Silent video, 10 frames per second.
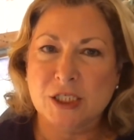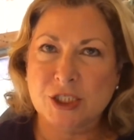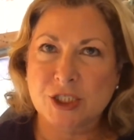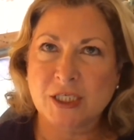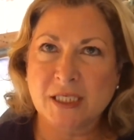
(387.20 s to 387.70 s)

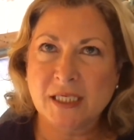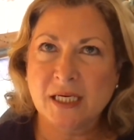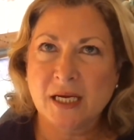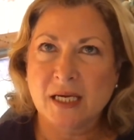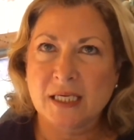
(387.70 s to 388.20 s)

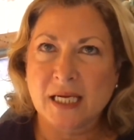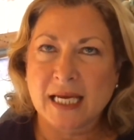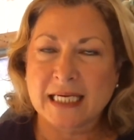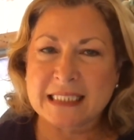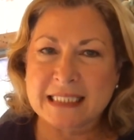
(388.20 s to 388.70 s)
she
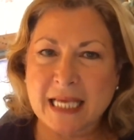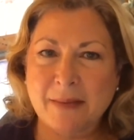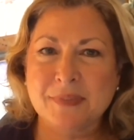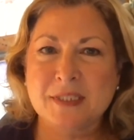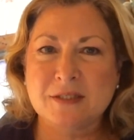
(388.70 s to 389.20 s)

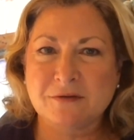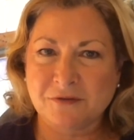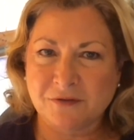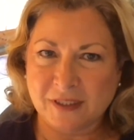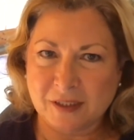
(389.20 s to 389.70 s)
accepts
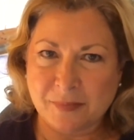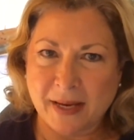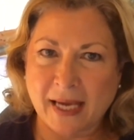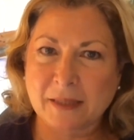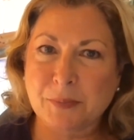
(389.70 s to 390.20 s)

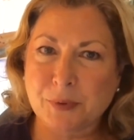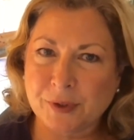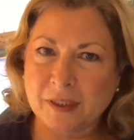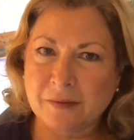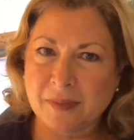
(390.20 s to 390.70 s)
feedback
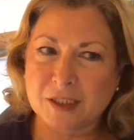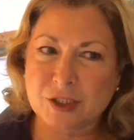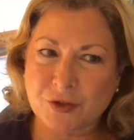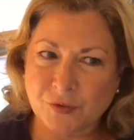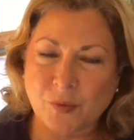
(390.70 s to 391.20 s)
pretty
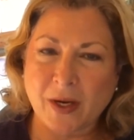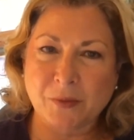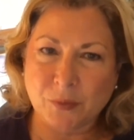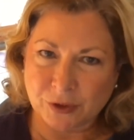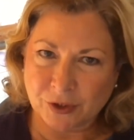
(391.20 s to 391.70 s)
much the way
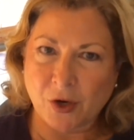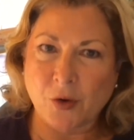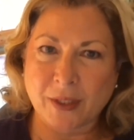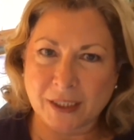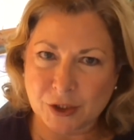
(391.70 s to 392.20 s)
we're
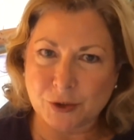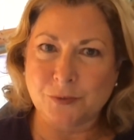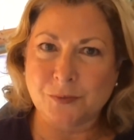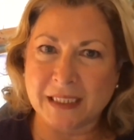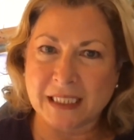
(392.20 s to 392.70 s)
going to
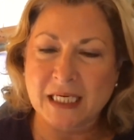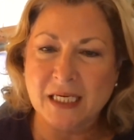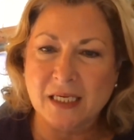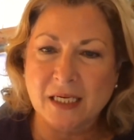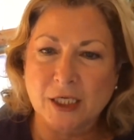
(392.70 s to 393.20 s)
be
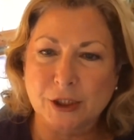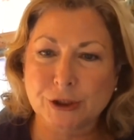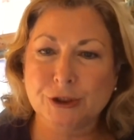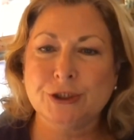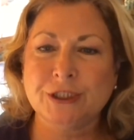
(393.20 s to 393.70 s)

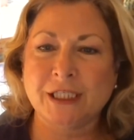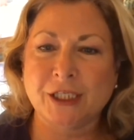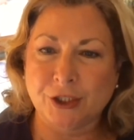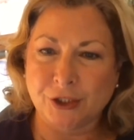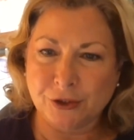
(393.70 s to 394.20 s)
urging
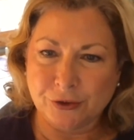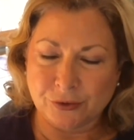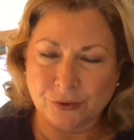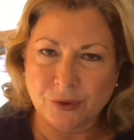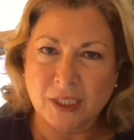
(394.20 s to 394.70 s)

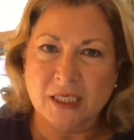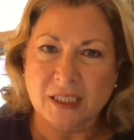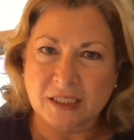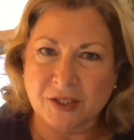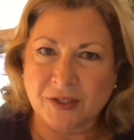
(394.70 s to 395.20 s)
you
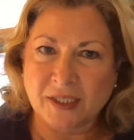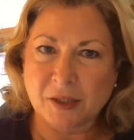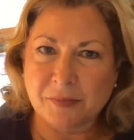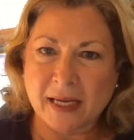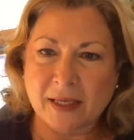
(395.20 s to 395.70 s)
to think
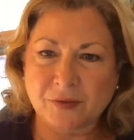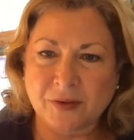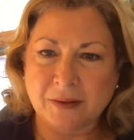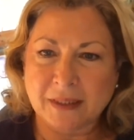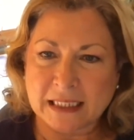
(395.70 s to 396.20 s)
about
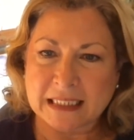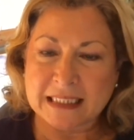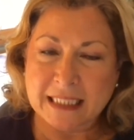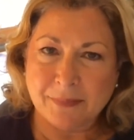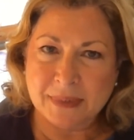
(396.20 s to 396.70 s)

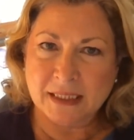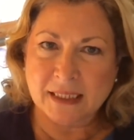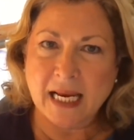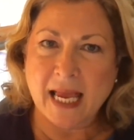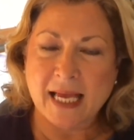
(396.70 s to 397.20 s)

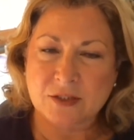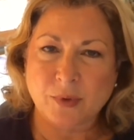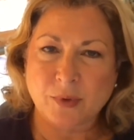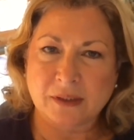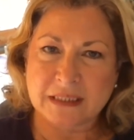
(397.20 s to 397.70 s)
accepting as
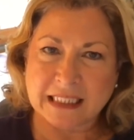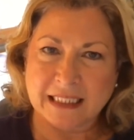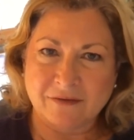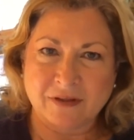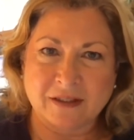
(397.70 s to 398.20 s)
well as
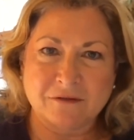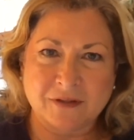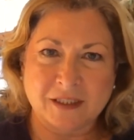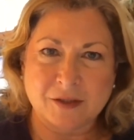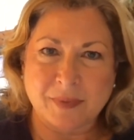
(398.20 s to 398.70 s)
giving
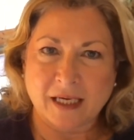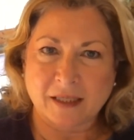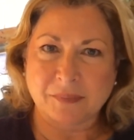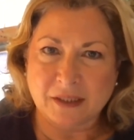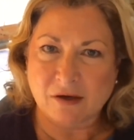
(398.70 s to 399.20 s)
feedback,
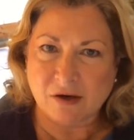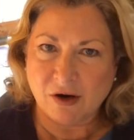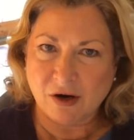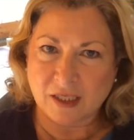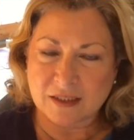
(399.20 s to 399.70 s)

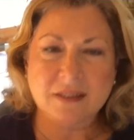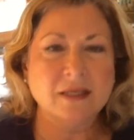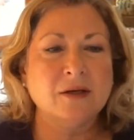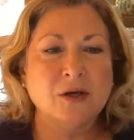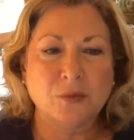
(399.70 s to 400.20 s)
because
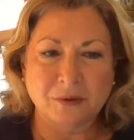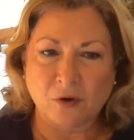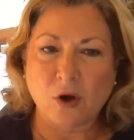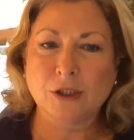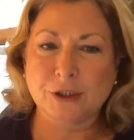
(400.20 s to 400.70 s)
we've
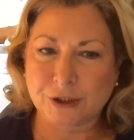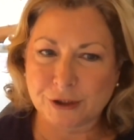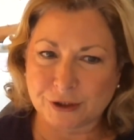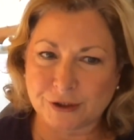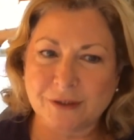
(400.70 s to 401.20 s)
all
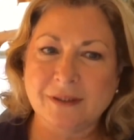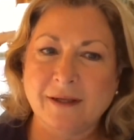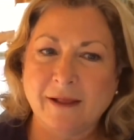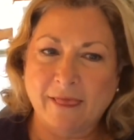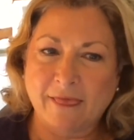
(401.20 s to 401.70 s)
heard
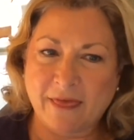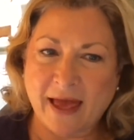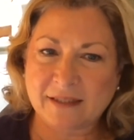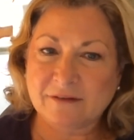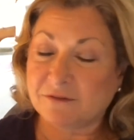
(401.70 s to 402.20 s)

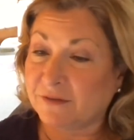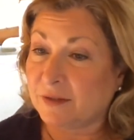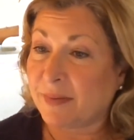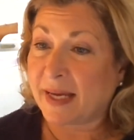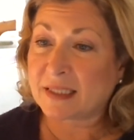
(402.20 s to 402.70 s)
that
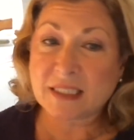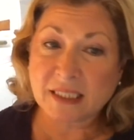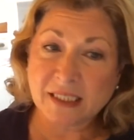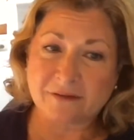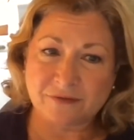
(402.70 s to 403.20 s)
feedback's a
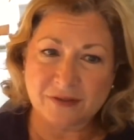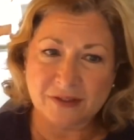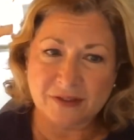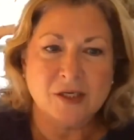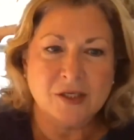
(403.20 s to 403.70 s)
gift.
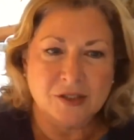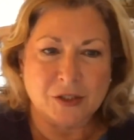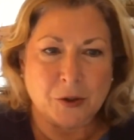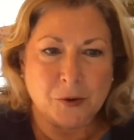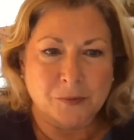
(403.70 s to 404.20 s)

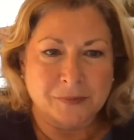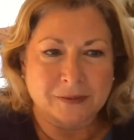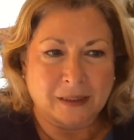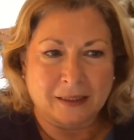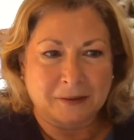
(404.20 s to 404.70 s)
So
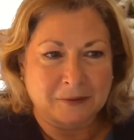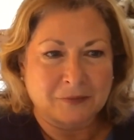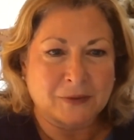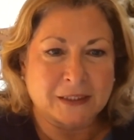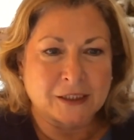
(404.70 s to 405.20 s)

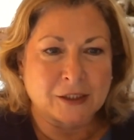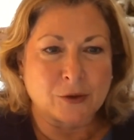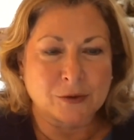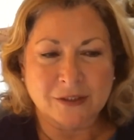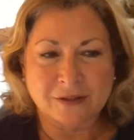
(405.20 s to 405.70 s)
we can
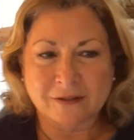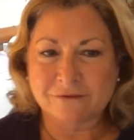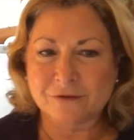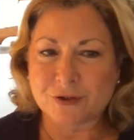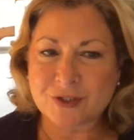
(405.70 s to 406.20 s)
go to the
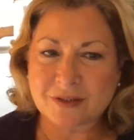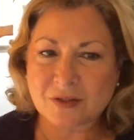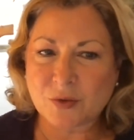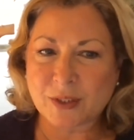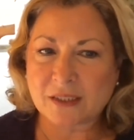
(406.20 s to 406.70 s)
first
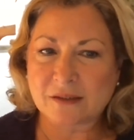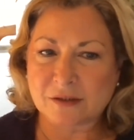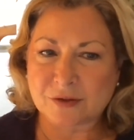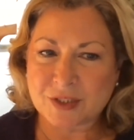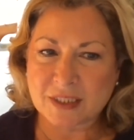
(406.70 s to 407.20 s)
quick
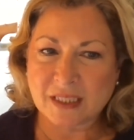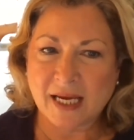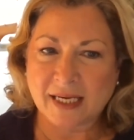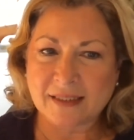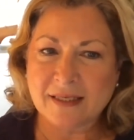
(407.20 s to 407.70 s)
little
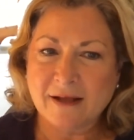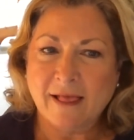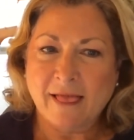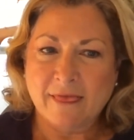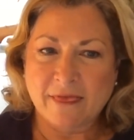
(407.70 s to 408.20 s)
slide,
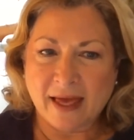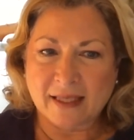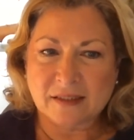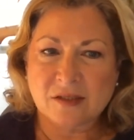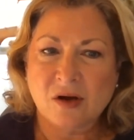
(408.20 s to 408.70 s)

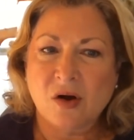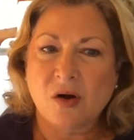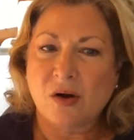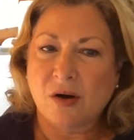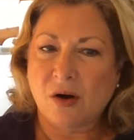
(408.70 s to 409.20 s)
that
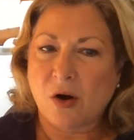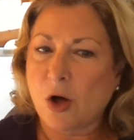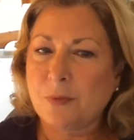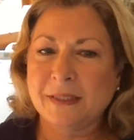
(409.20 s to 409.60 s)
all